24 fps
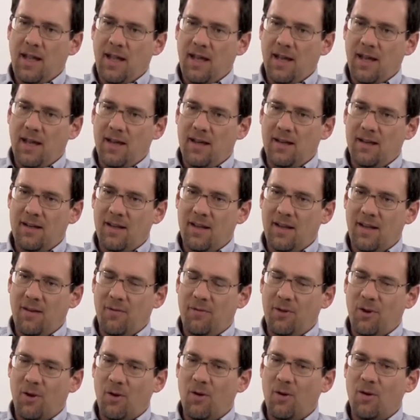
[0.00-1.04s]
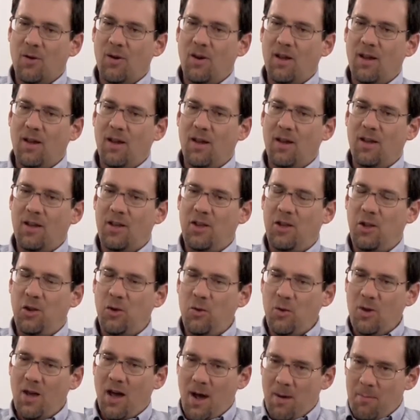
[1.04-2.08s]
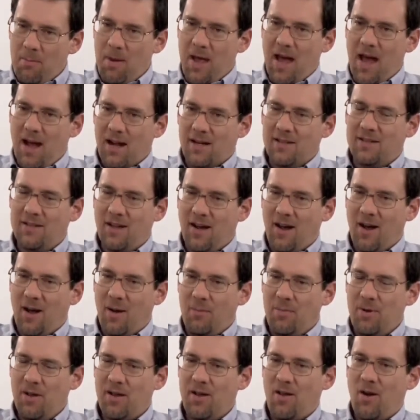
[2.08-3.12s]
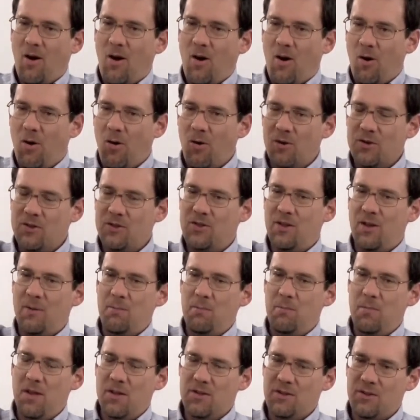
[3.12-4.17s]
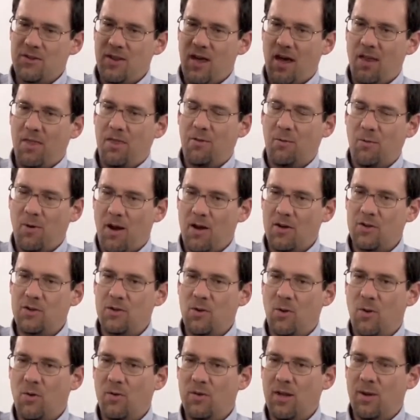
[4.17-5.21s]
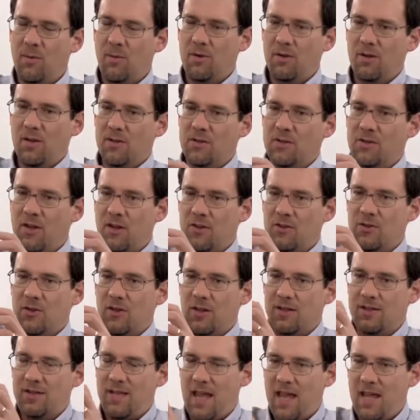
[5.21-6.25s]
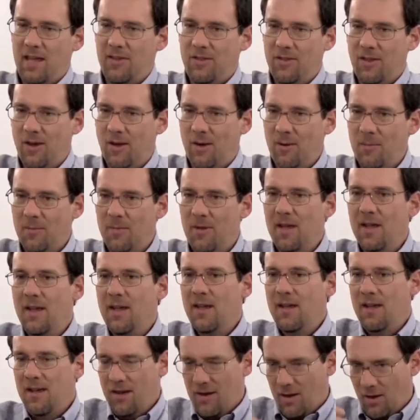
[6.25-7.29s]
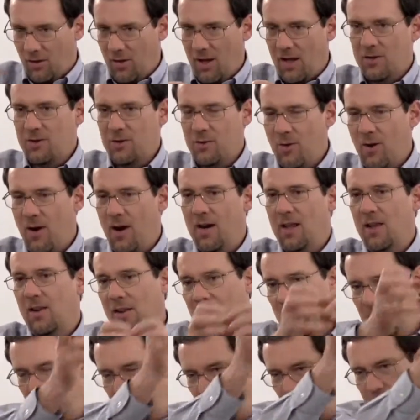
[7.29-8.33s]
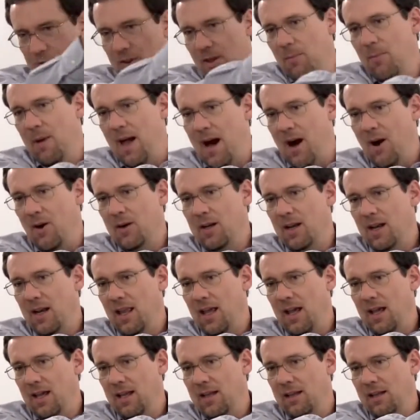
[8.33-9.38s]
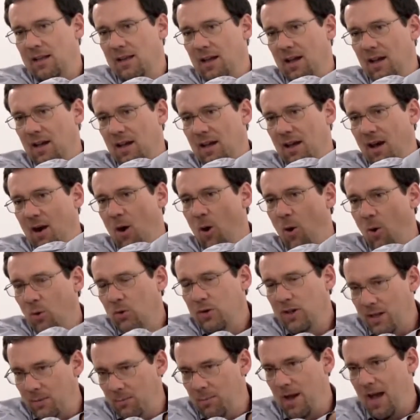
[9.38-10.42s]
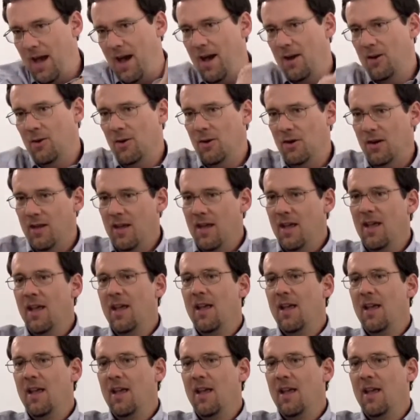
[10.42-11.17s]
And if their queue got backed up, calls that missed that threshold, they would essentially take them electronically and put them out in a, a, holding pattern.